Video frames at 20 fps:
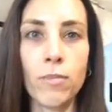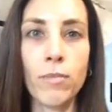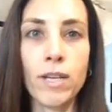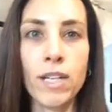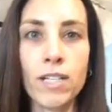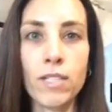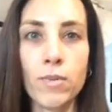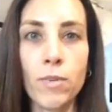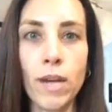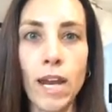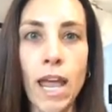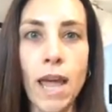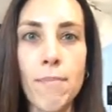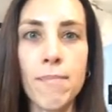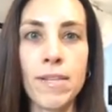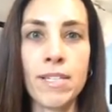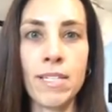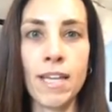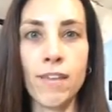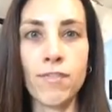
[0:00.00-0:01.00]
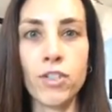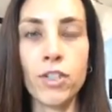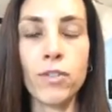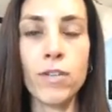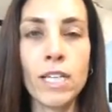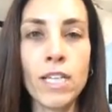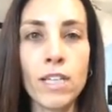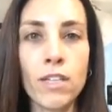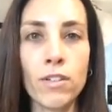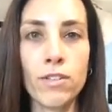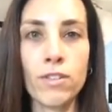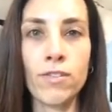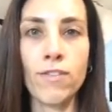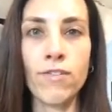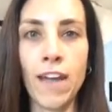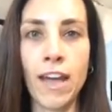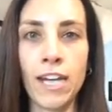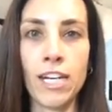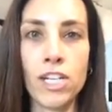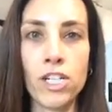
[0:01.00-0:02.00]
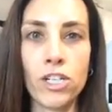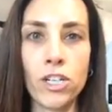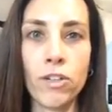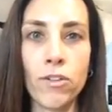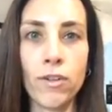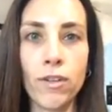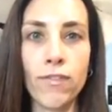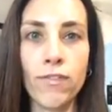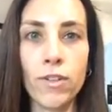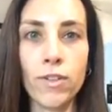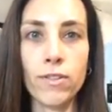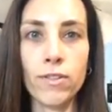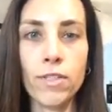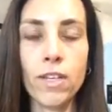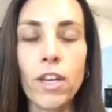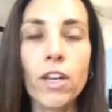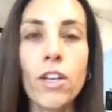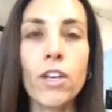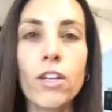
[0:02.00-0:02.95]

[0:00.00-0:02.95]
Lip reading: Because what happens after you eat those fatty sugary foods?